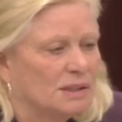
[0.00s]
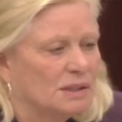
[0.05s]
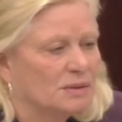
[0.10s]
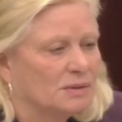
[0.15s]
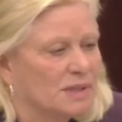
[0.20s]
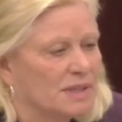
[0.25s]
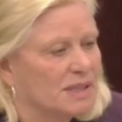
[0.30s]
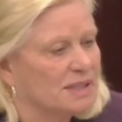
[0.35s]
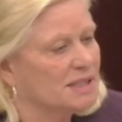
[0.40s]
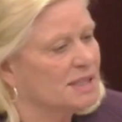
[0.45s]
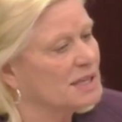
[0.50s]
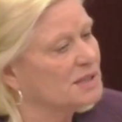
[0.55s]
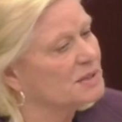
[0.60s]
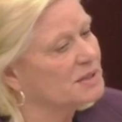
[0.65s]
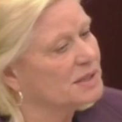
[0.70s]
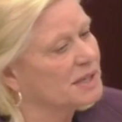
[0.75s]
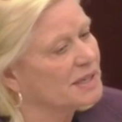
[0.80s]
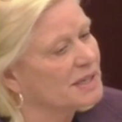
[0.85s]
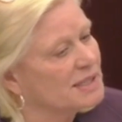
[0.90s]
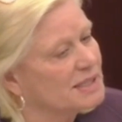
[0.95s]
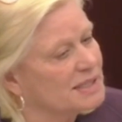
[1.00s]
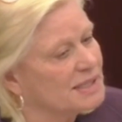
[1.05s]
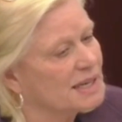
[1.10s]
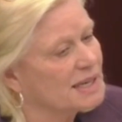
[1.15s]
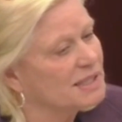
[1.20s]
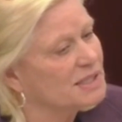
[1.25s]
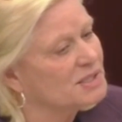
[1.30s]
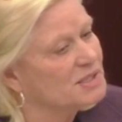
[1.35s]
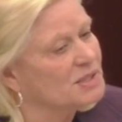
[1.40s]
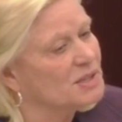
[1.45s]
When the Secretary of
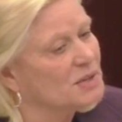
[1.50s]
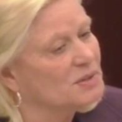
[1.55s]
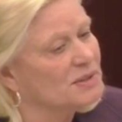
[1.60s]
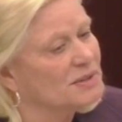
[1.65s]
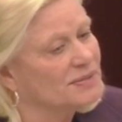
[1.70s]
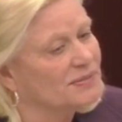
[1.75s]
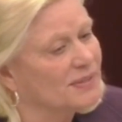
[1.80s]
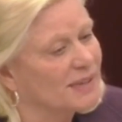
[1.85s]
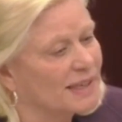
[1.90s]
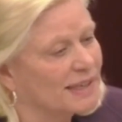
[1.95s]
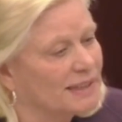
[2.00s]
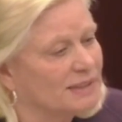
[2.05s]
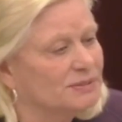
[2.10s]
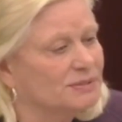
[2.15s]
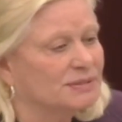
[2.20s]
State is notified,